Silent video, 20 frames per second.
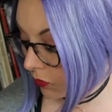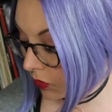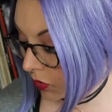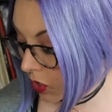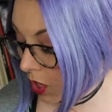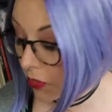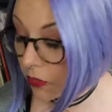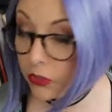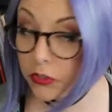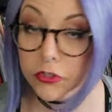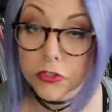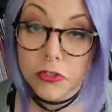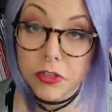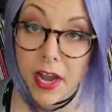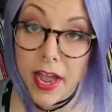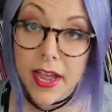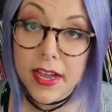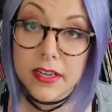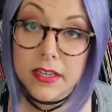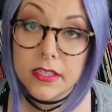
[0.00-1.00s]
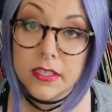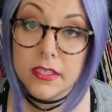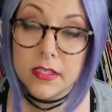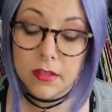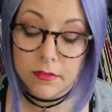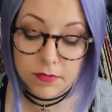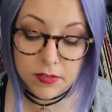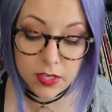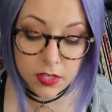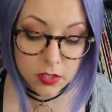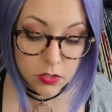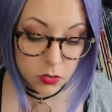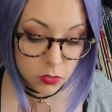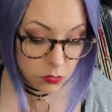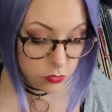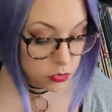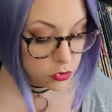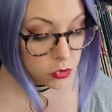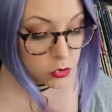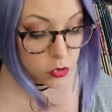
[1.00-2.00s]
of her other tracks via
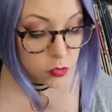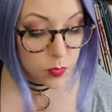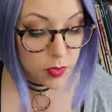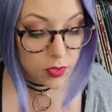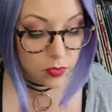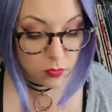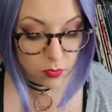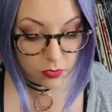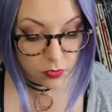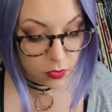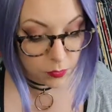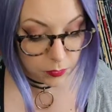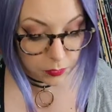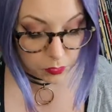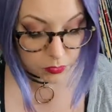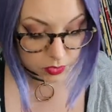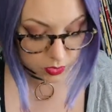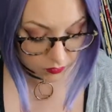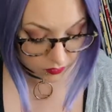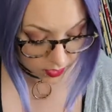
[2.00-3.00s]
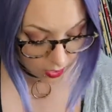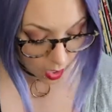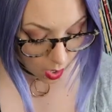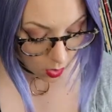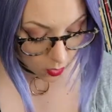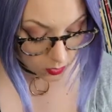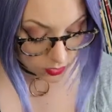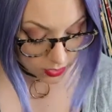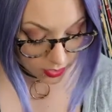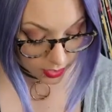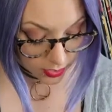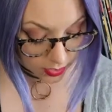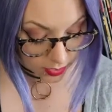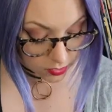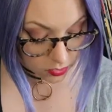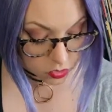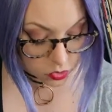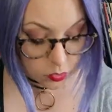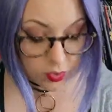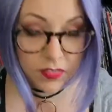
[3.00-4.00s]
YouTube with her music videos, and I
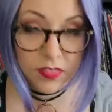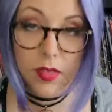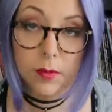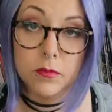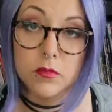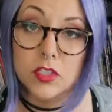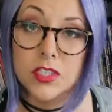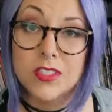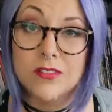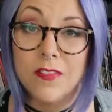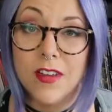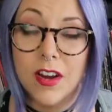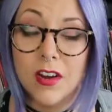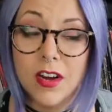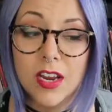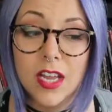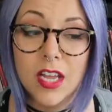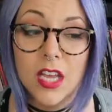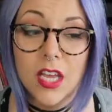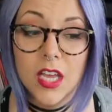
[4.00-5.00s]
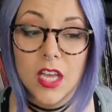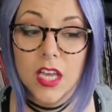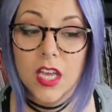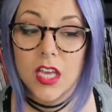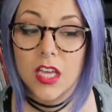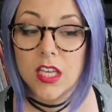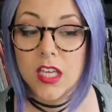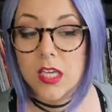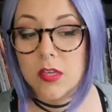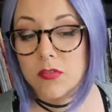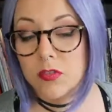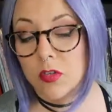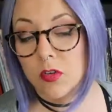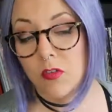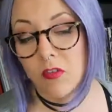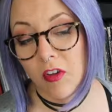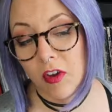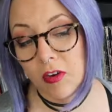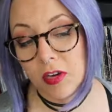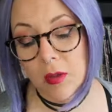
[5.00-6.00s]
enjoy them. She's gives
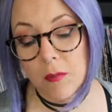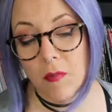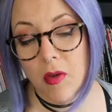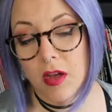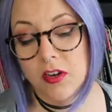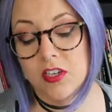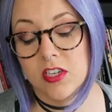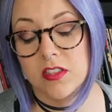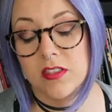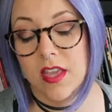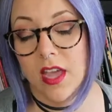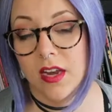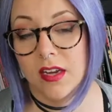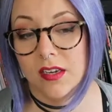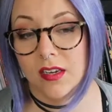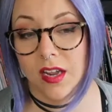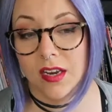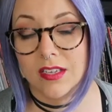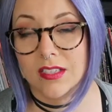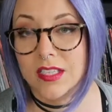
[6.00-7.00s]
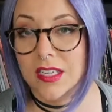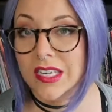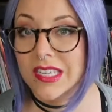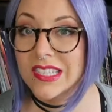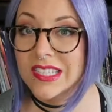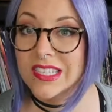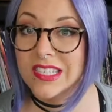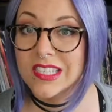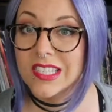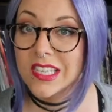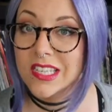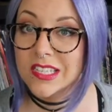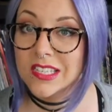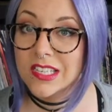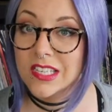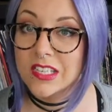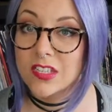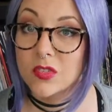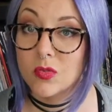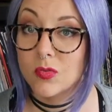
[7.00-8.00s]
you very much that
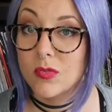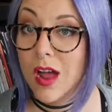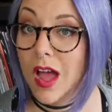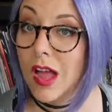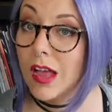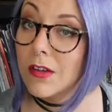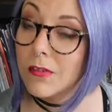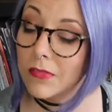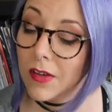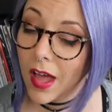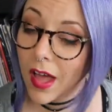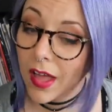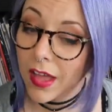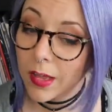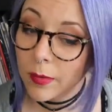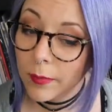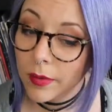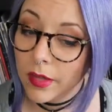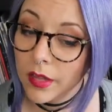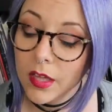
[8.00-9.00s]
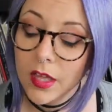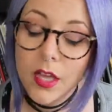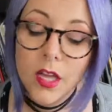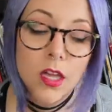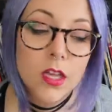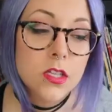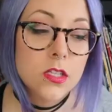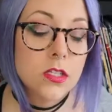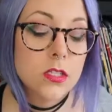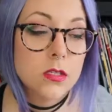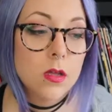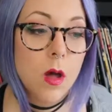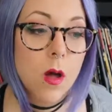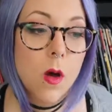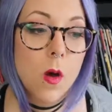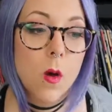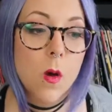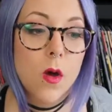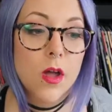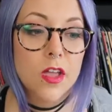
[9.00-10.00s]
1960s rock vibe.
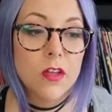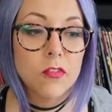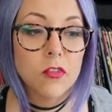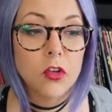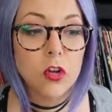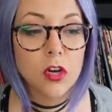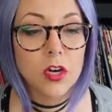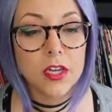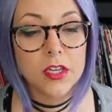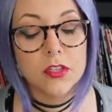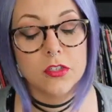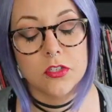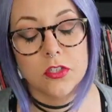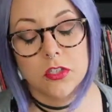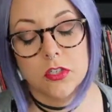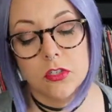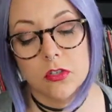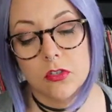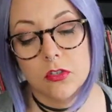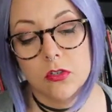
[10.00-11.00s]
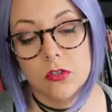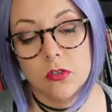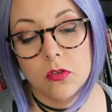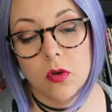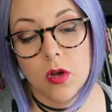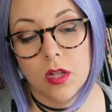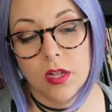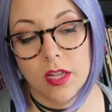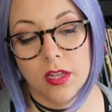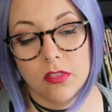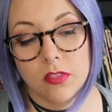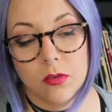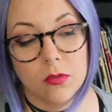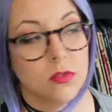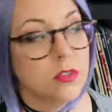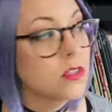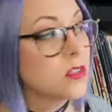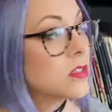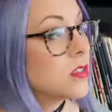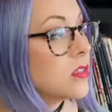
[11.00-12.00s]
So if you're into like
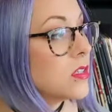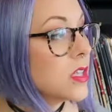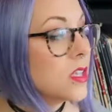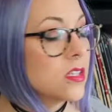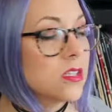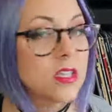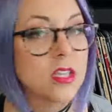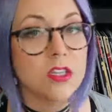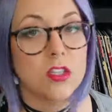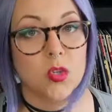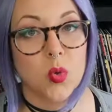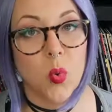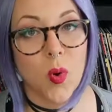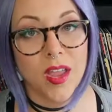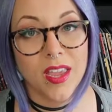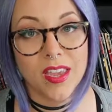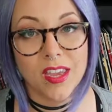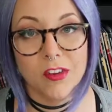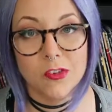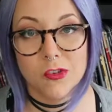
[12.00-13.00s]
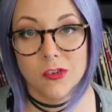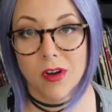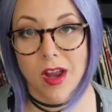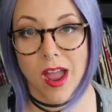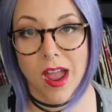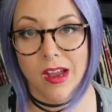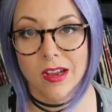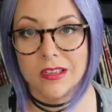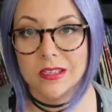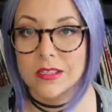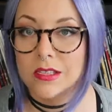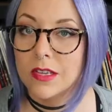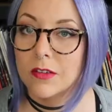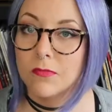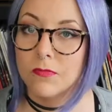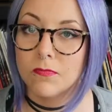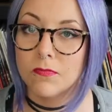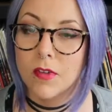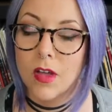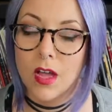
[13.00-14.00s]
those 60 twangy tracks like
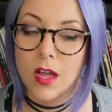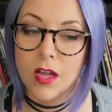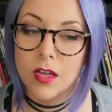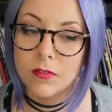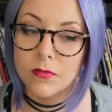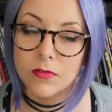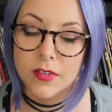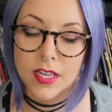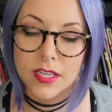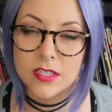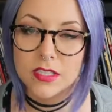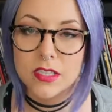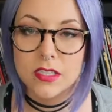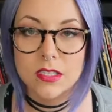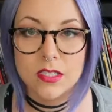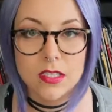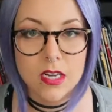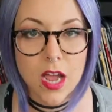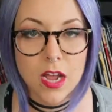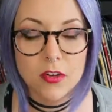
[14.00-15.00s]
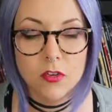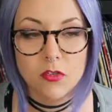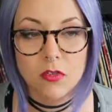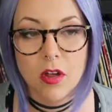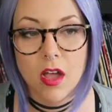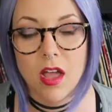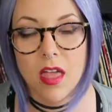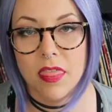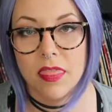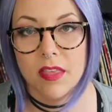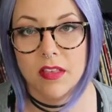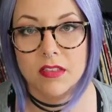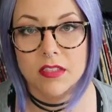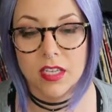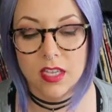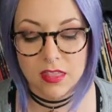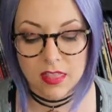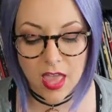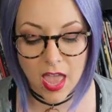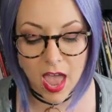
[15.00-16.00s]
Nancy Sinatra, things
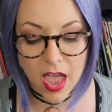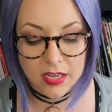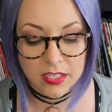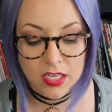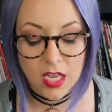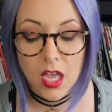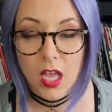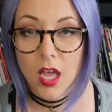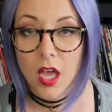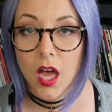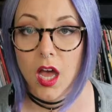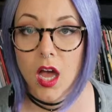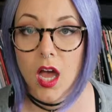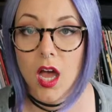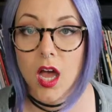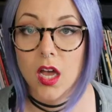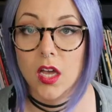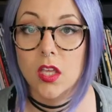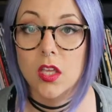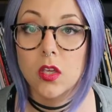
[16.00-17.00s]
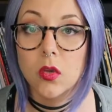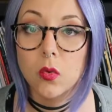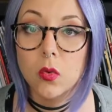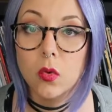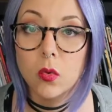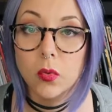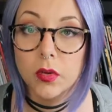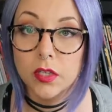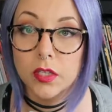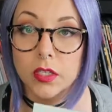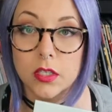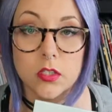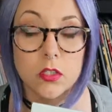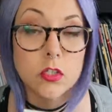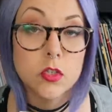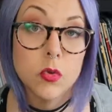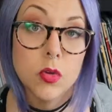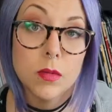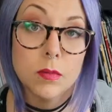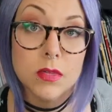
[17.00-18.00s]
like that, you will really
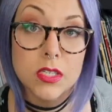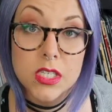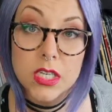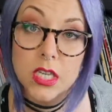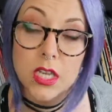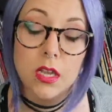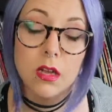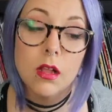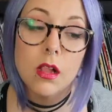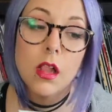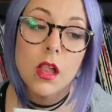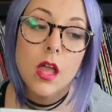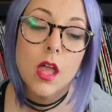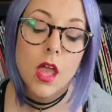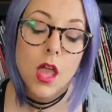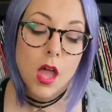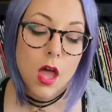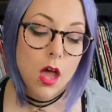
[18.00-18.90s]
enjoy Mateel.